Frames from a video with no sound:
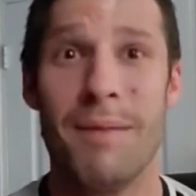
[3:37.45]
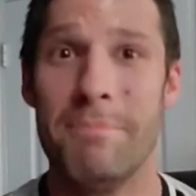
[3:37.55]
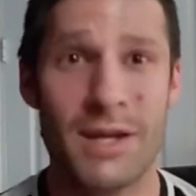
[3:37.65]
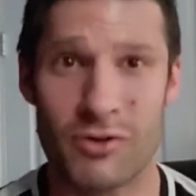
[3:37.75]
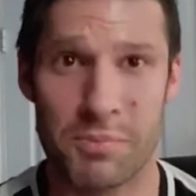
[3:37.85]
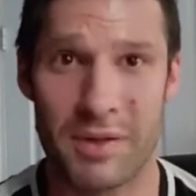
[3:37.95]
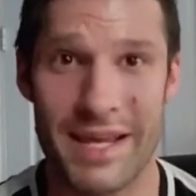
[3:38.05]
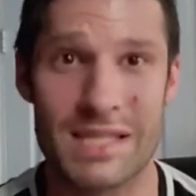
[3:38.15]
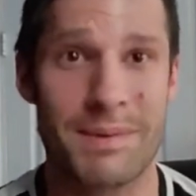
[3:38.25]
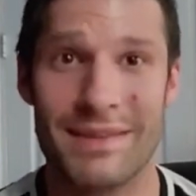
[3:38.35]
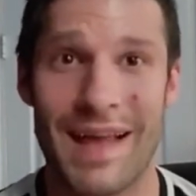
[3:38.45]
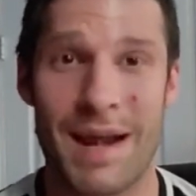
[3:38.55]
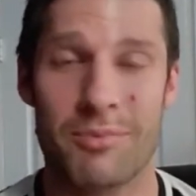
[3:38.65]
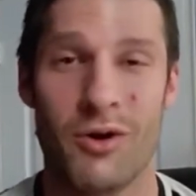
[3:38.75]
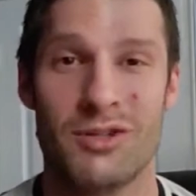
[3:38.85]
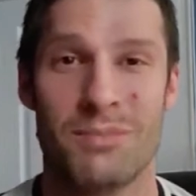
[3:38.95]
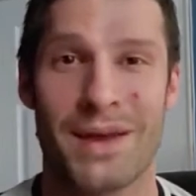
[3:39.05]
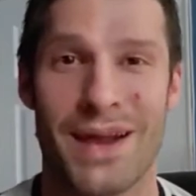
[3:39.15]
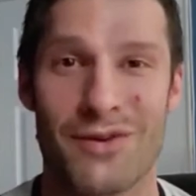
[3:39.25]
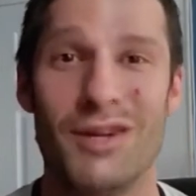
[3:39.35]
Meal replacement, not a protein
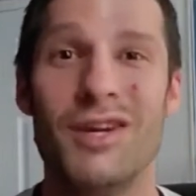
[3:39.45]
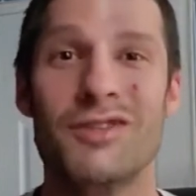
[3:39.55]
powder.